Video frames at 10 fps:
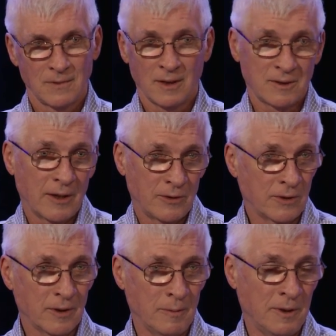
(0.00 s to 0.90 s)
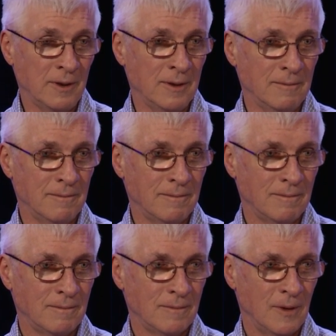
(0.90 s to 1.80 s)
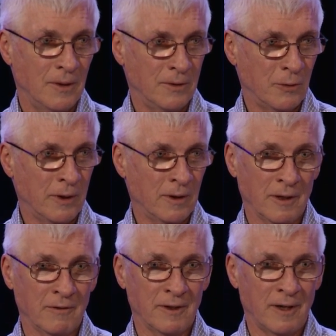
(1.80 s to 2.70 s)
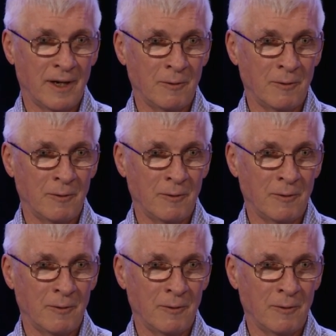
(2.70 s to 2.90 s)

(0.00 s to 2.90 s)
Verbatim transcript: That's how it's going to be. In a twinkling of an eye,